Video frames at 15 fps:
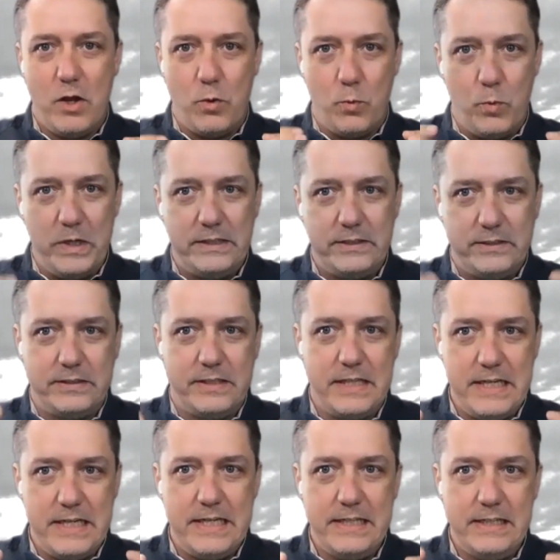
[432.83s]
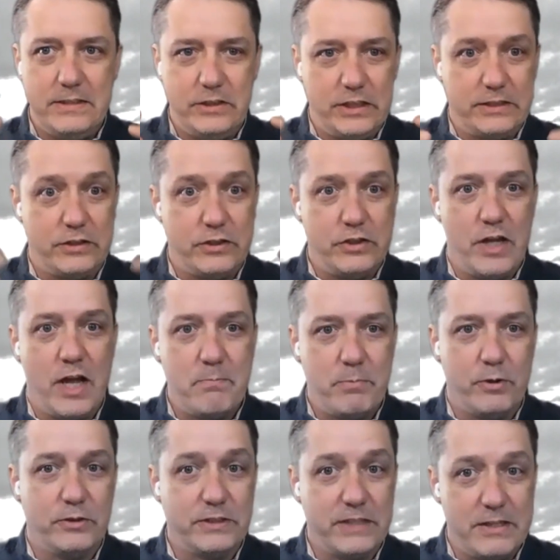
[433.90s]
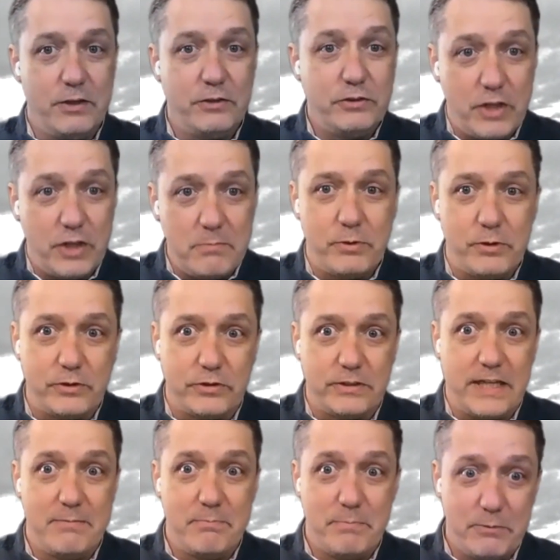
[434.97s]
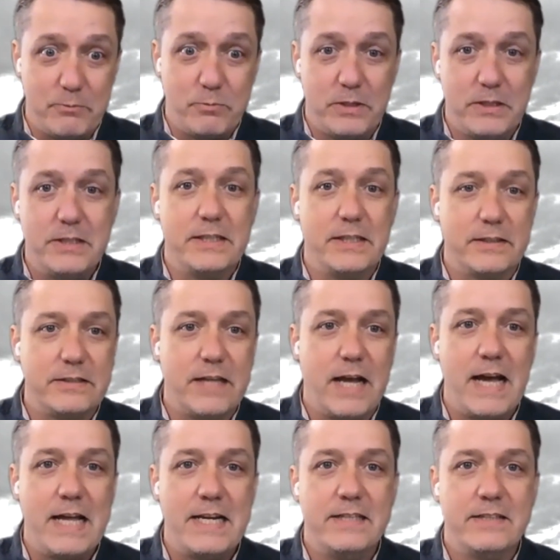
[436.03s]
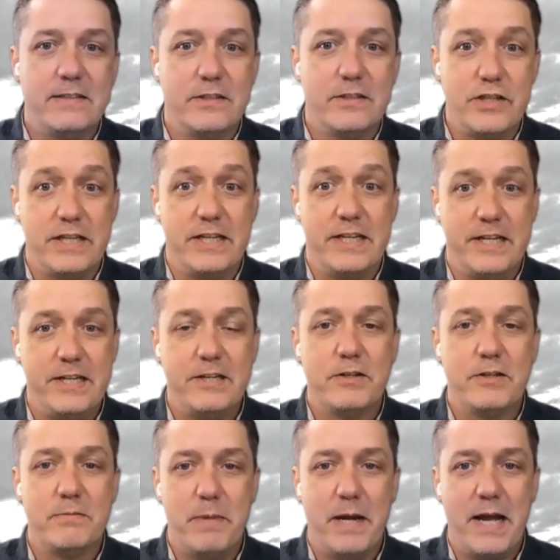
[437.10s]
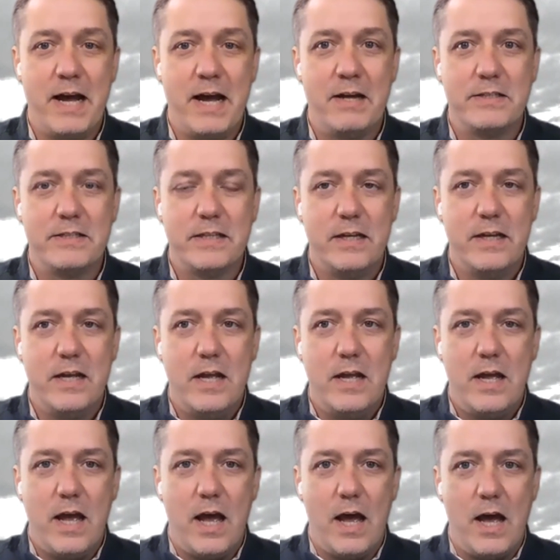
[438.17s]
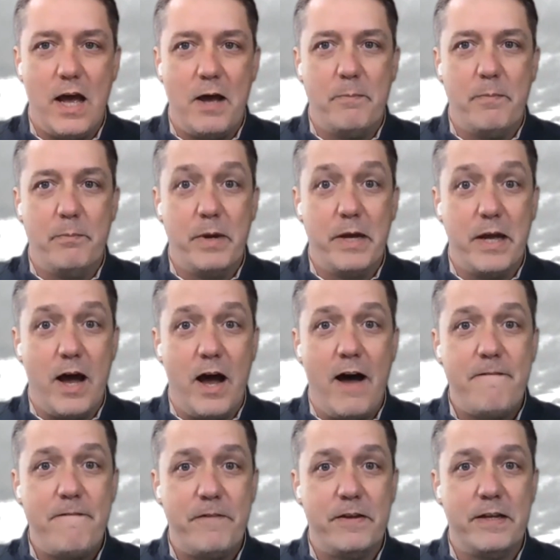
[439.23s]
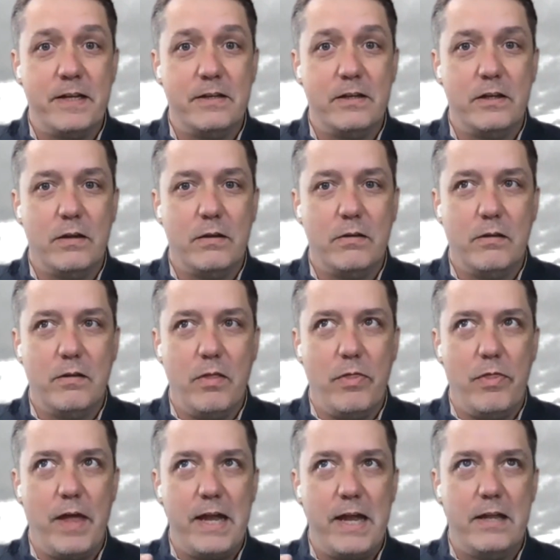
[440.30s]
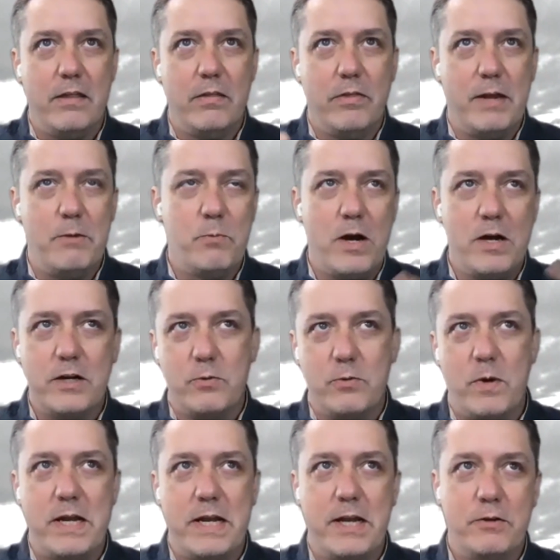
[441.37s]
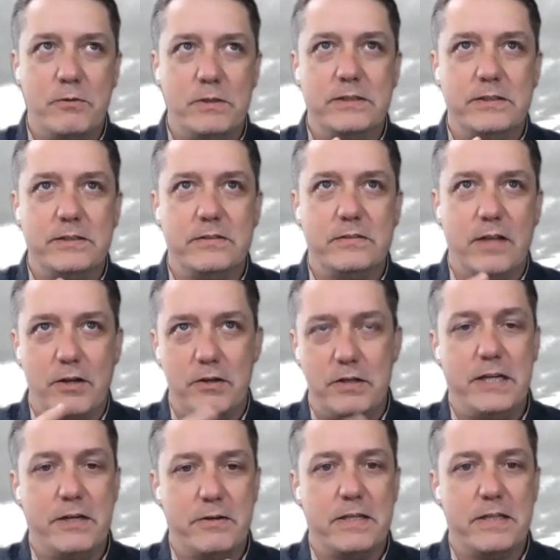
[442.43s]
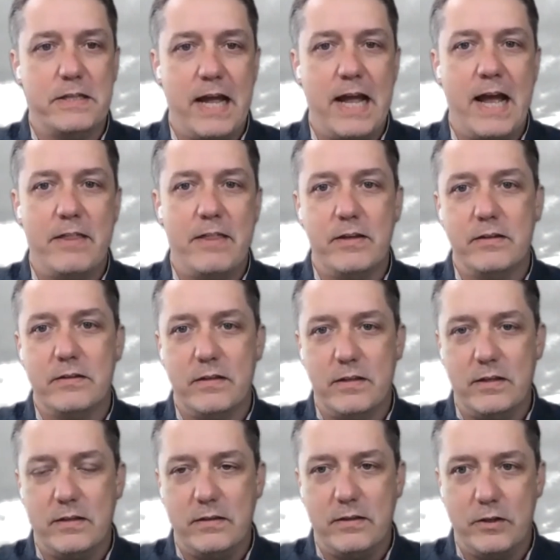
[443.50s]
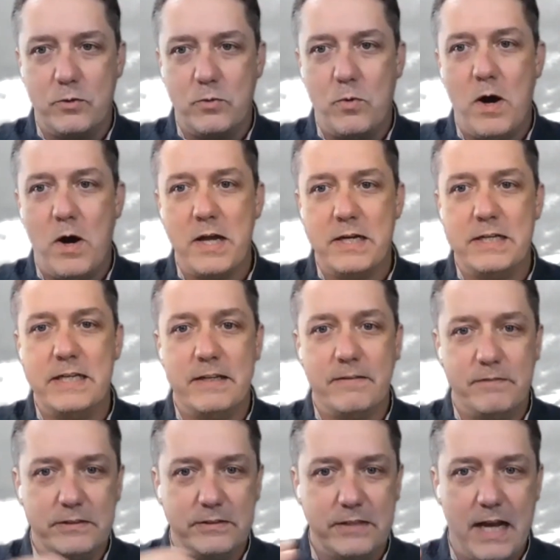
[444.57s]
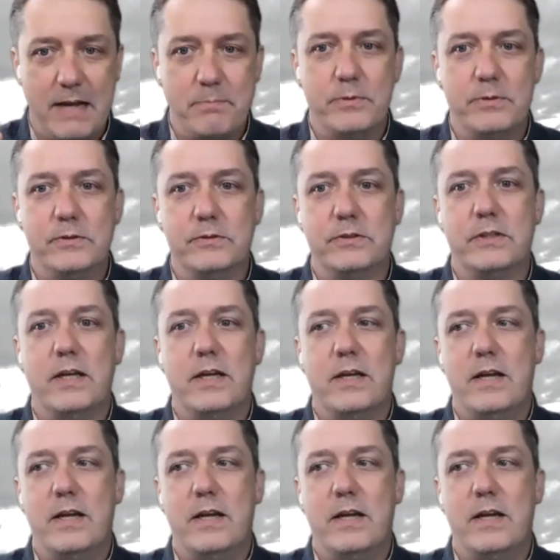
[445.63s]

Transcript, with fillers: we see just numbers, and those numbers can be really exciting to hear about, but often they walk away only hearing the quantity of disciples.